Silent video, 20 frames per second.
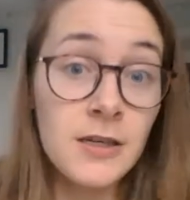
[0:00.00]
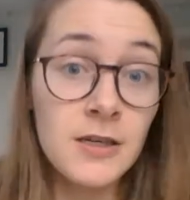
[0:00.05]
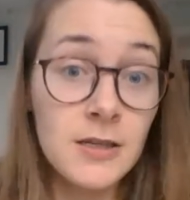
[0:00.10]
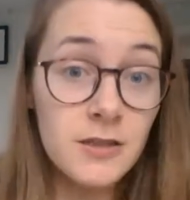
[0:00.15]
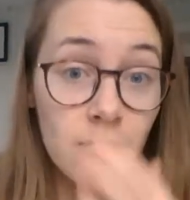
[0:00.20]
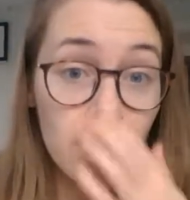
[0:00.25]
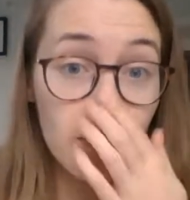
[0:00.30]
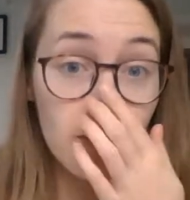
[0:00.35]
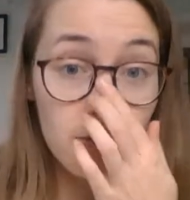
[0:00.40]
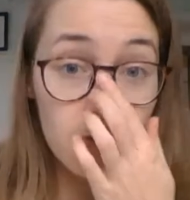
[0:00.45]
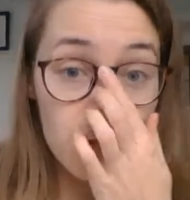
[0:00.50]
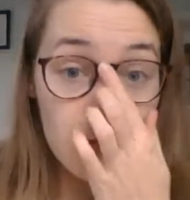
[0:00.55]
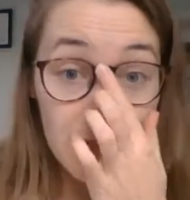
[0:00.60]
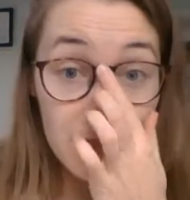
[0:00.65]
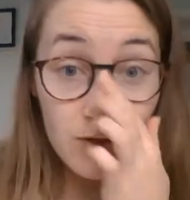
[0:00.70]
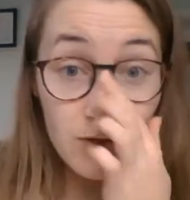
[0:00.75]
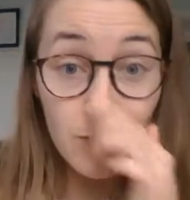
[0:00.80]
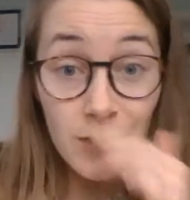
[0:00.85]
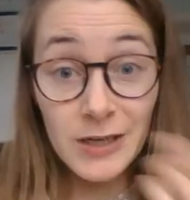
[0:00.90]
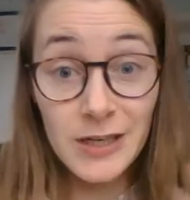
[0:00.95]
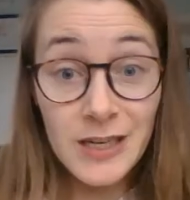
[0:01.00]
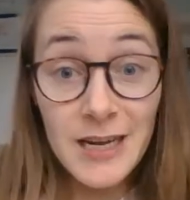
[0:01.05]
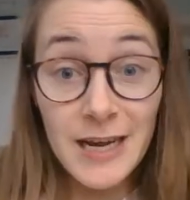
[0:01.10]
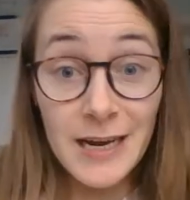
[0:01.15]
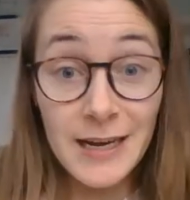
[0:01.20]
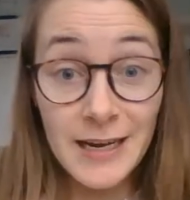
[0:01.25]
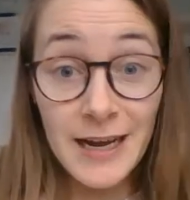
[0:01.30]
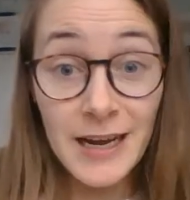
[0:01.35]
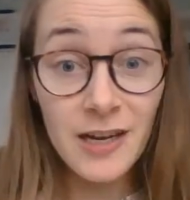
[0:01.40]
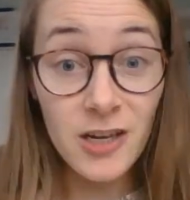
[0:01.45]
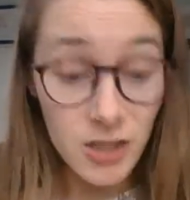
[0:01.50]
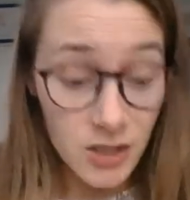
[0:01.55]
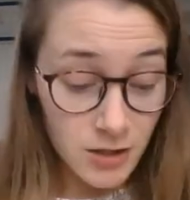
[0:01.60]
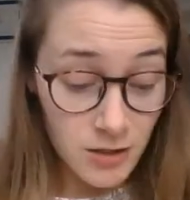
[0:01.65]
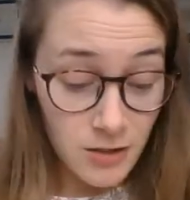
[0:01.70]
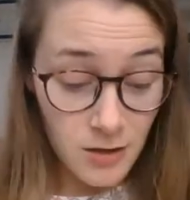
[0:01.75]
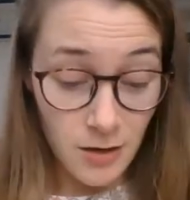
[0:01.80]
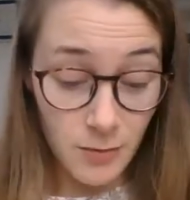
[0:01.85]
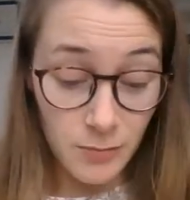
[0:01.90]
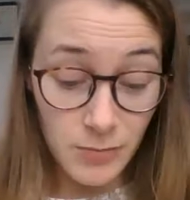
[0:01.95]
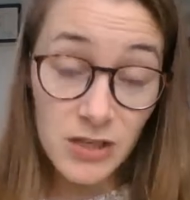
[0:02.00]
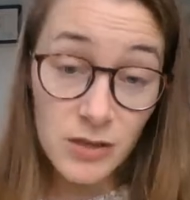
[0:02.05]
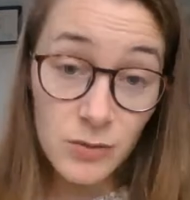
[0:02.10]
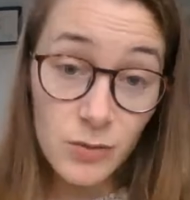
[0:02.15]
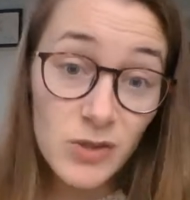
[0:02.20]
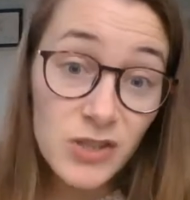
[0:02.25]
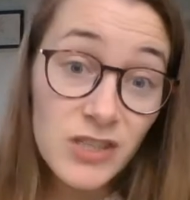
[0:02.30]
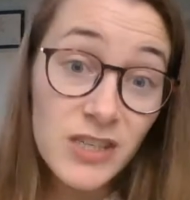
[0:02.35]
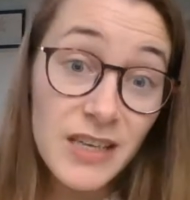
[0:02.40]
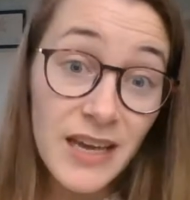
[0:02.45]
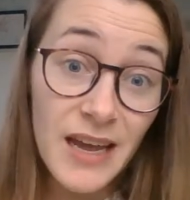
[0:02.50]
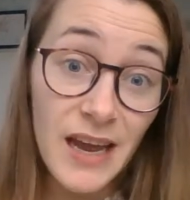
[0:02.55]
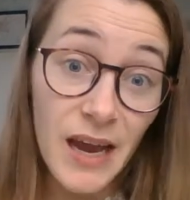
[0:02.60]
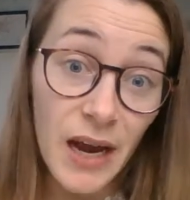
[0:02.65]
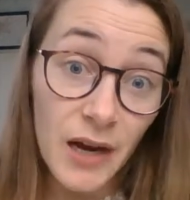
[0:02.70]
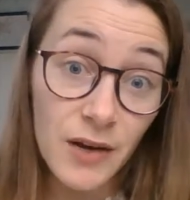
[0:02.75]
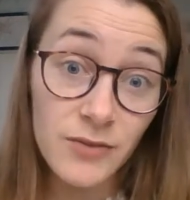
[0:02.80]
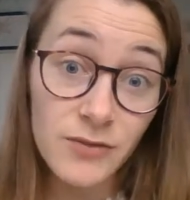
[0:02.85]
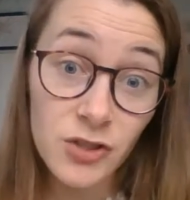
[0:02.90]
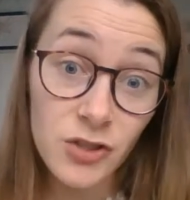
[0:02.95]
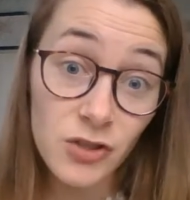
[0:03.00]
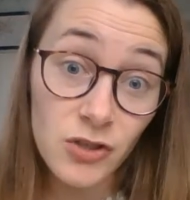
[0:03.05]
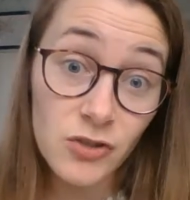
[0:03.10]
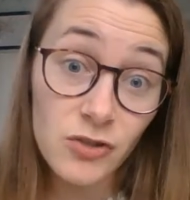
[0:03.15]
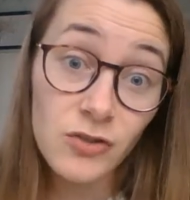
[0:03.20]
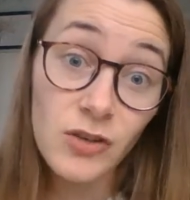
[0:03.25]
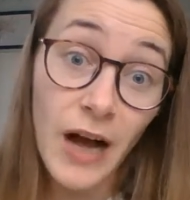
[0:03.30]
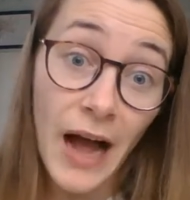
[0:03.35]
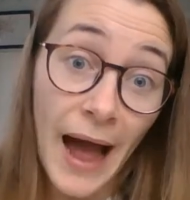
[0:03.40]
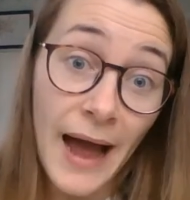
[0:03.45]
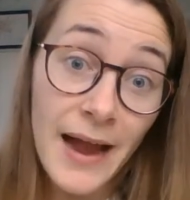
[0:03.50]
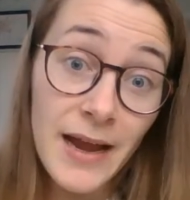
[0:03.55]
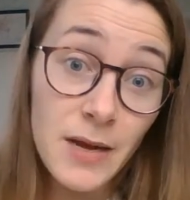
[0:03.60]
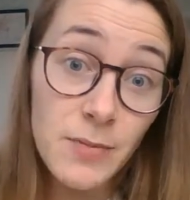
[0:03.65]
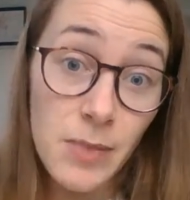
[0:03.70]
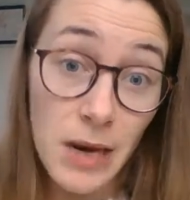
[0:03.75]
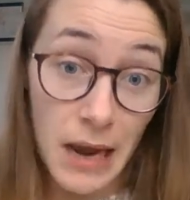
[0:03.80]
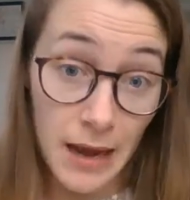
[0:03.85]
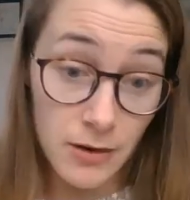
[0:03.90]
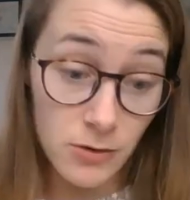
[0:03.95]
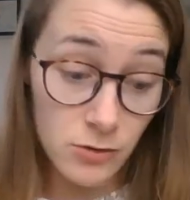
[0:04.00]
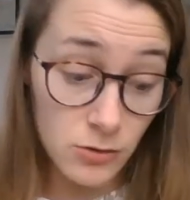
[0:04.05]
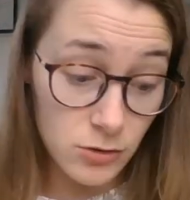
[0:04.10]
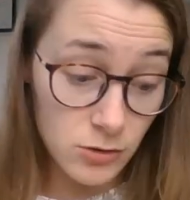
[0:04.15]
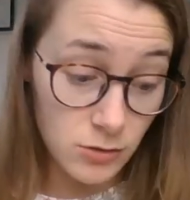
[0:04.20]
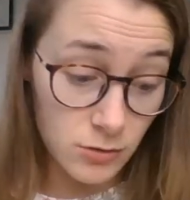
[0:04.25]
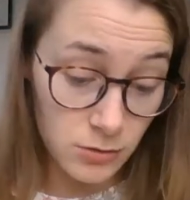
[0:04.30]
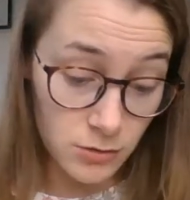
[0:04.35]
So that's what I did. I cast it on. But it was a gift, so I am allowed,